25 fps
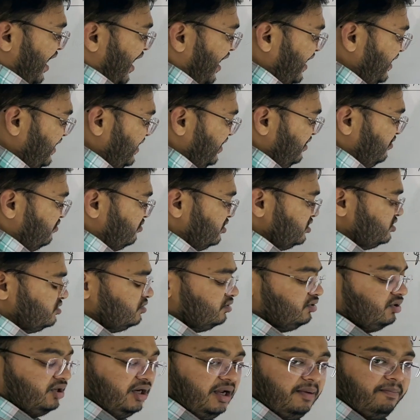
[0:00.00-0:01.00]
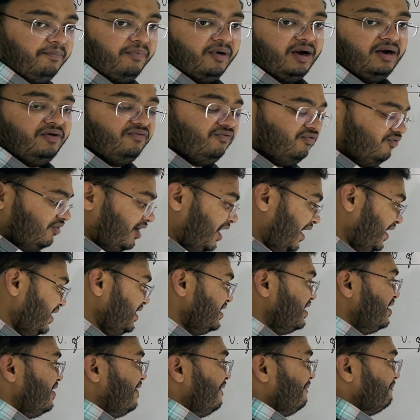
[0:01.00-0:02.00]
height equals to 3.5
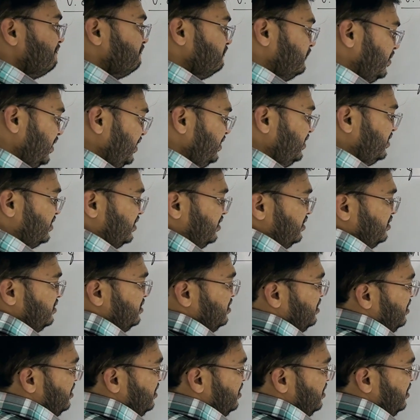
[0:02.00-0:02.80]
meter.